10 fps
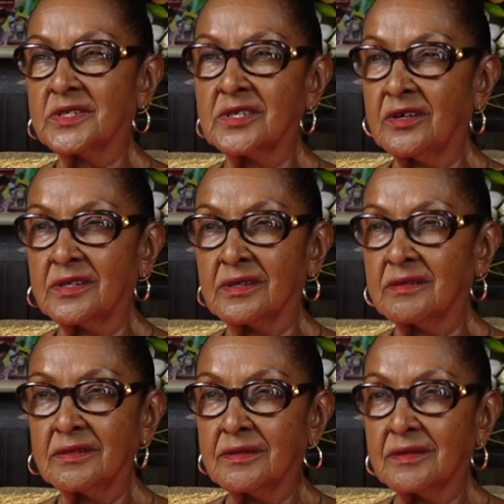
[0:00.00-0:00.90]

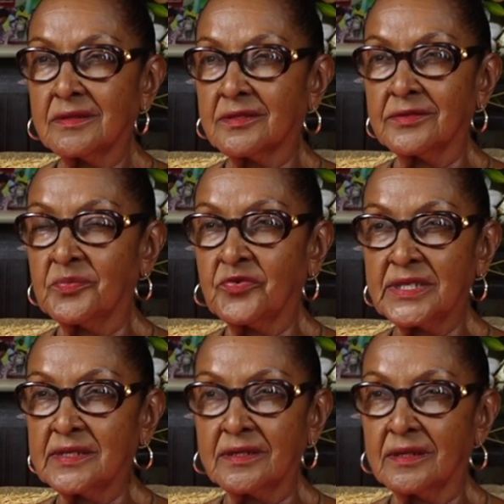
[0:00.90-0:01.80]
talking to the
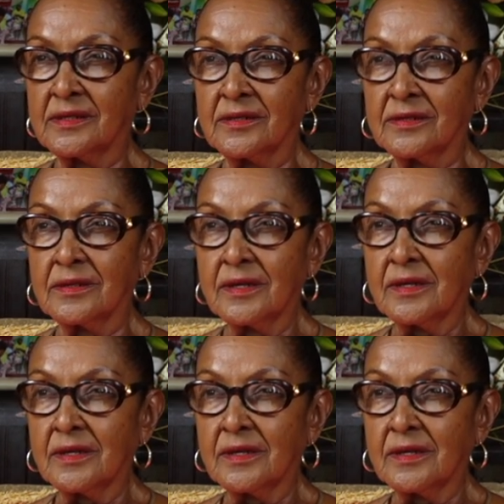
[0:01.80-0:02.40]
president, and